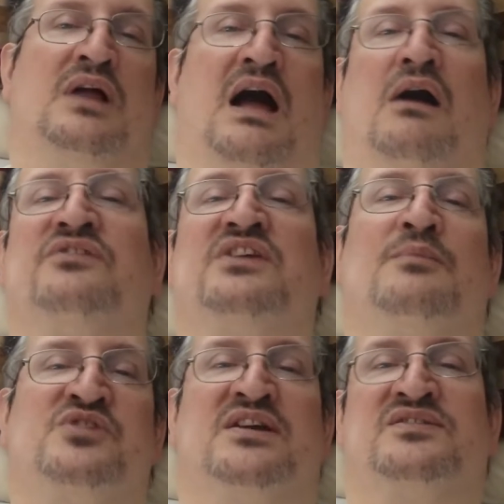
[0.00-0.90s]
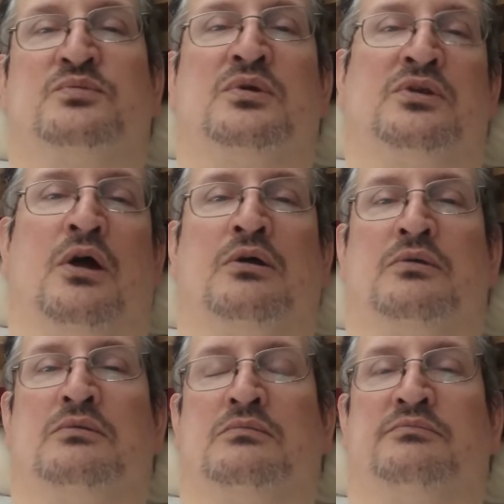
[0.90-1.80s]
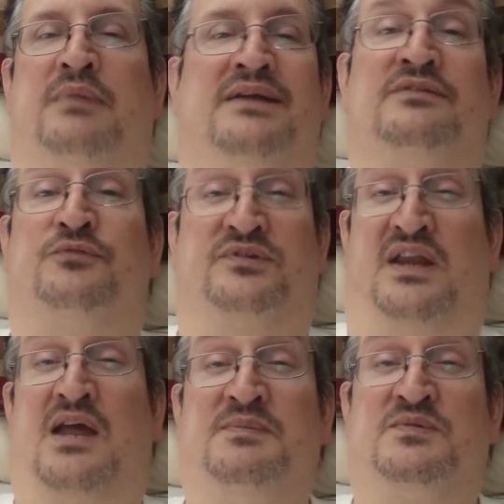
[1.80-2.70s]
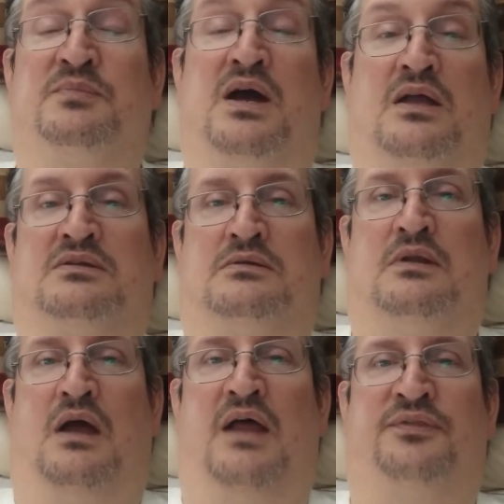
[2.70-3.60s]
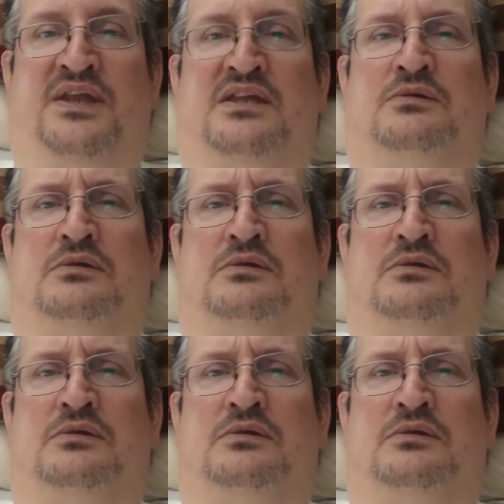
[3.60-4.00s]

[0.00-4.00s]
our subjects were known by different names, but I think